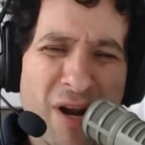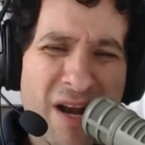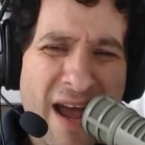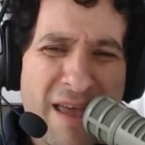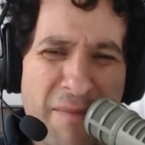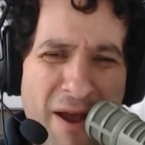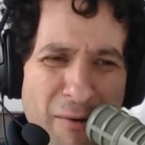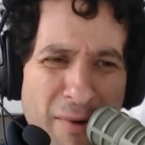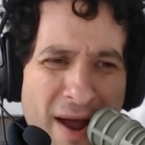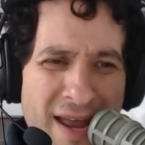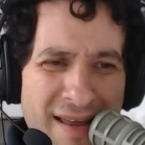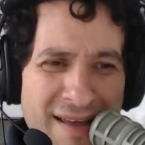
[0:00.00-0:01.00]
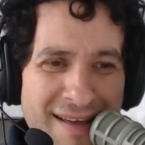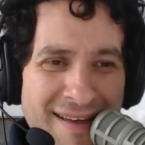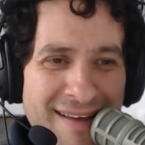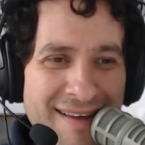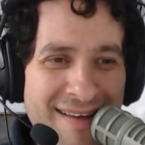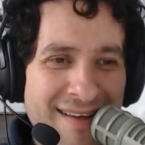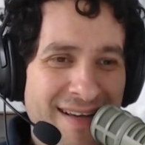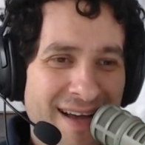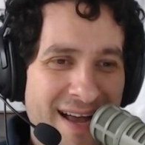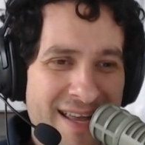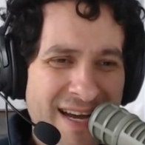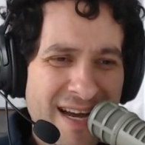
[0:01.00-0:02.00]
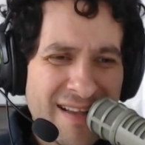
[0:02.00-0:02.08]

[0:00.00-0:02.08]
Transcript: what a nightmare, right? And you